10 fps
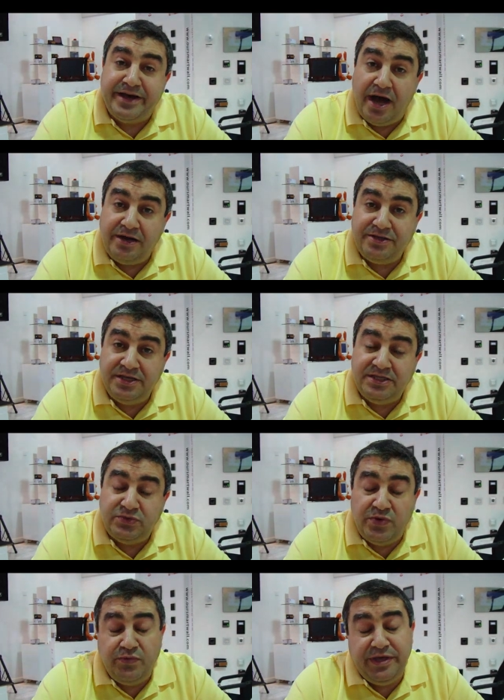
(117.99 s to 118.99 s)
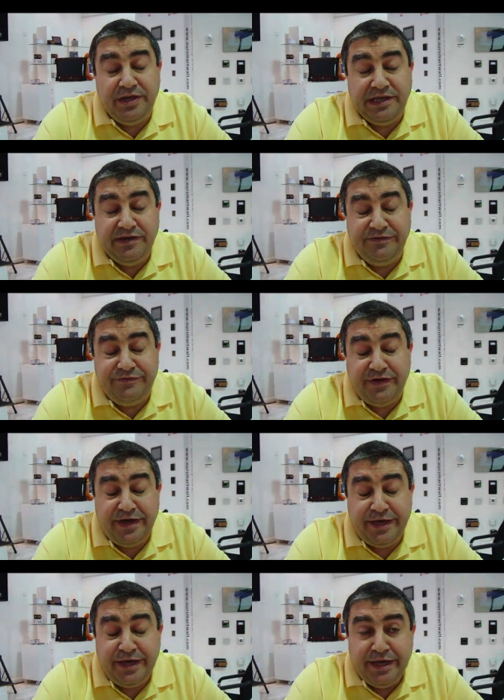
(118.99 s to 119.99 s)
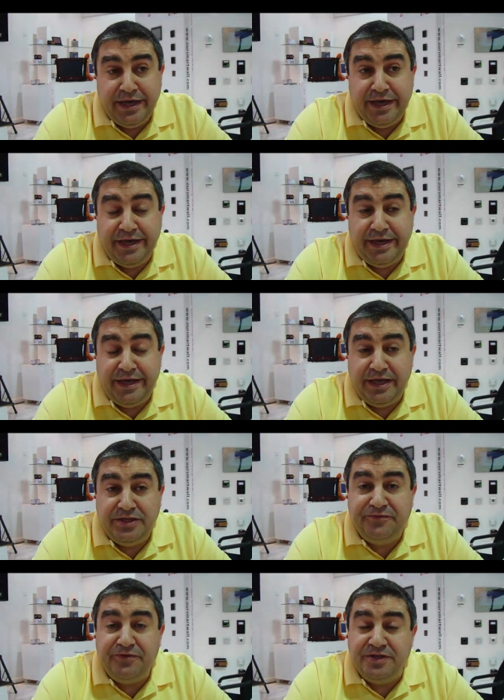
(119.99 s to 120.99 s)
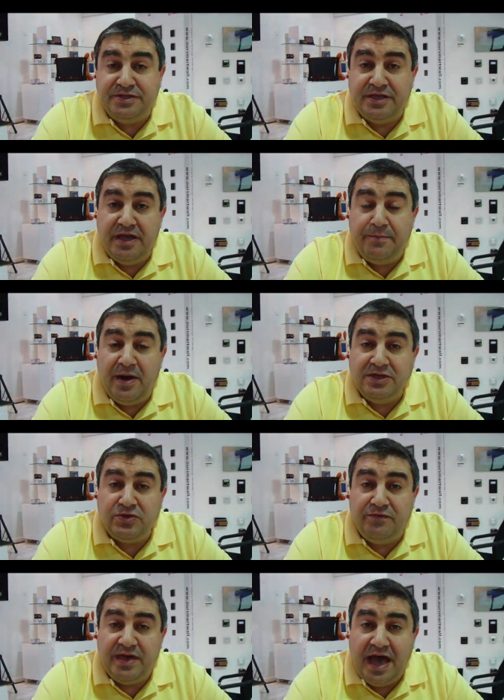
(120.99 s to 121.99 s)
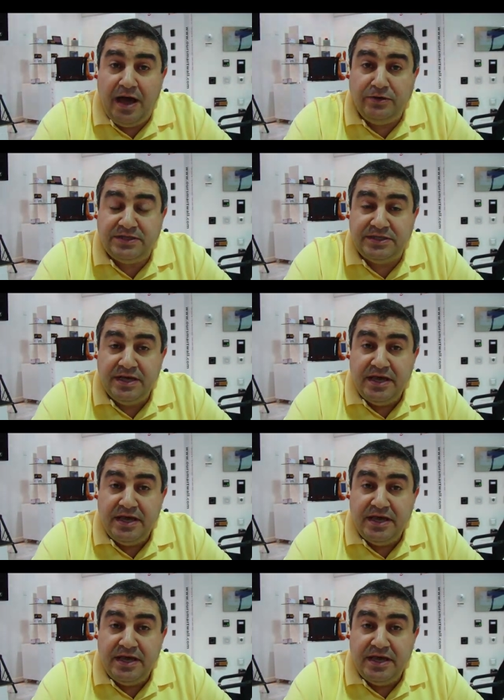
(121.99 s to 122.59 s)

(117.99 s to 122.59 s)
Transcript: gardens, when we leave uh, uh, different uh, parts of the house